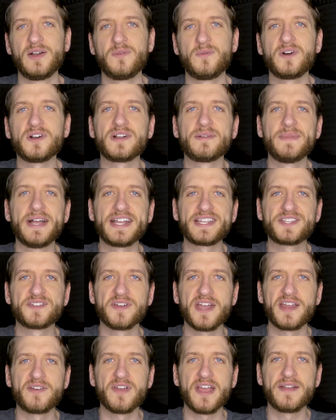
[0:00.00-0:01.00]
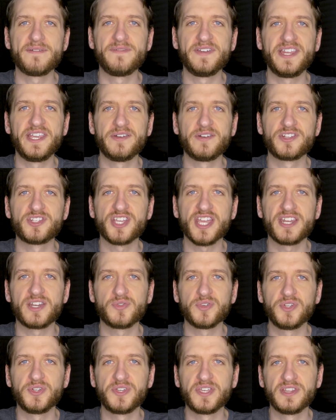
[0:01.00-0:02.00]
Welcome back to Rad Rat Video, a
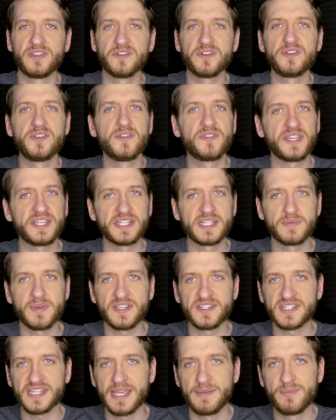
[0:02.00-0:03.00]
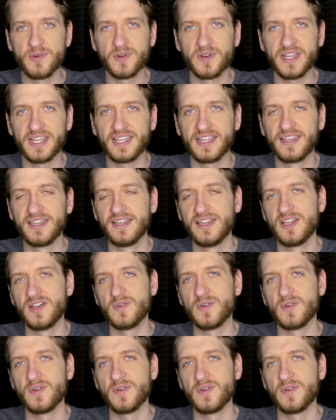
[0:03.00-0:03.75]
channel where you can learn new things about skateboarding,